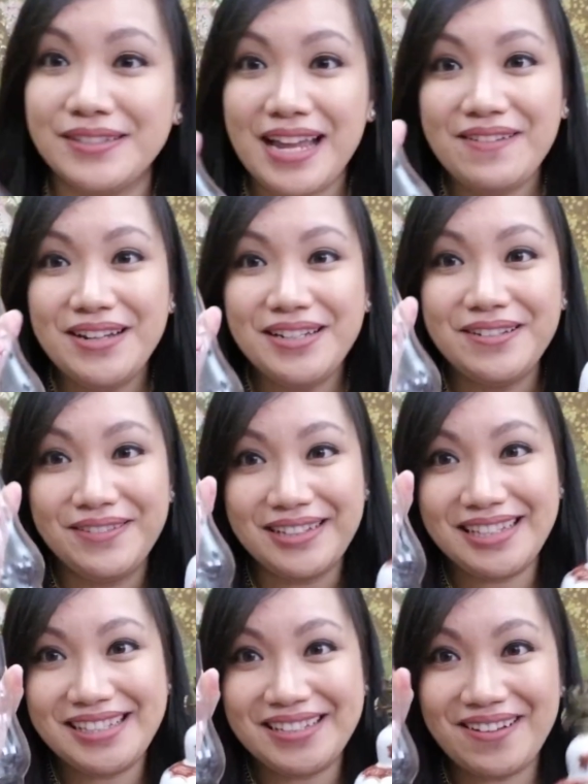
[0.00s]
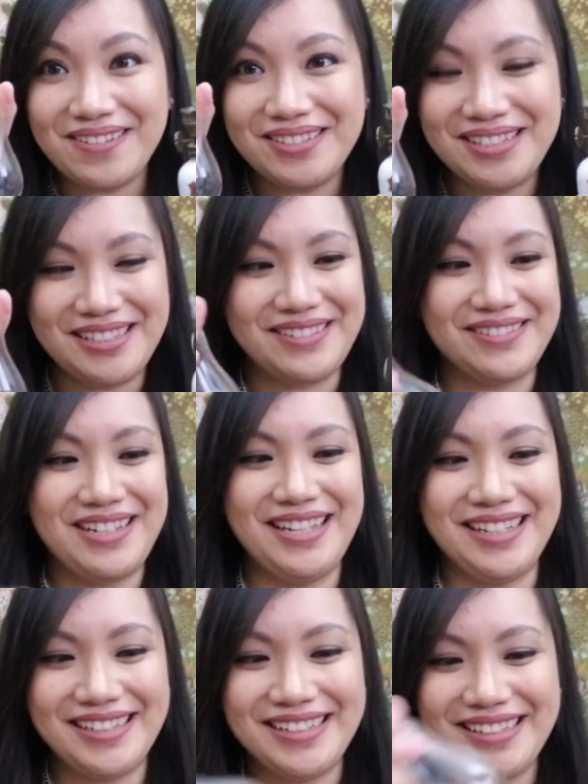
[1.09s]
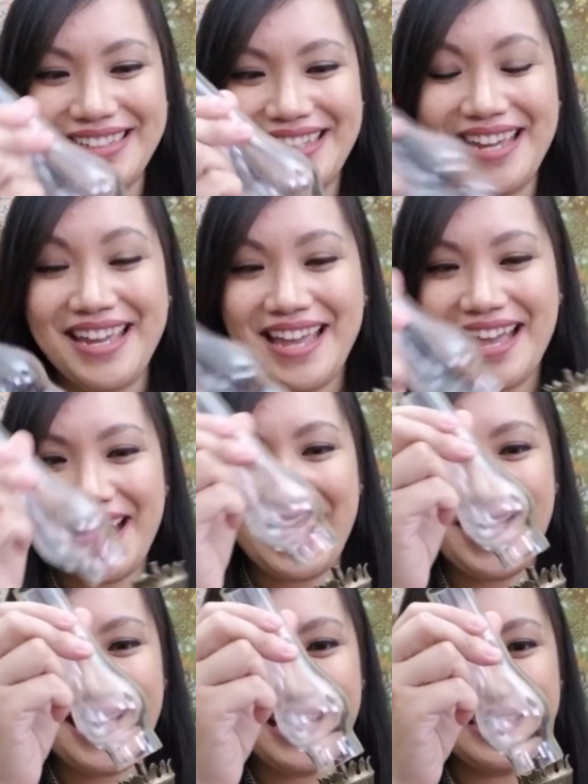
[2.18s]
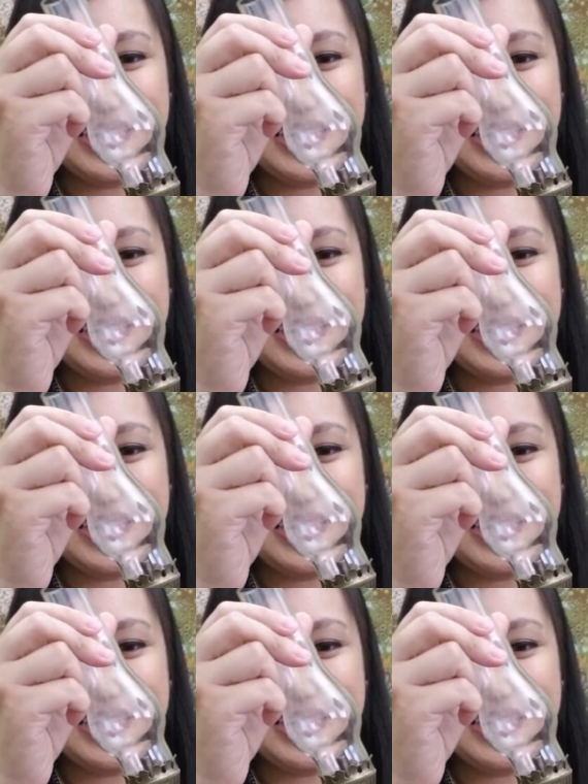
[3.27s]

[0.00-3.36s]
now I know what this goes to. And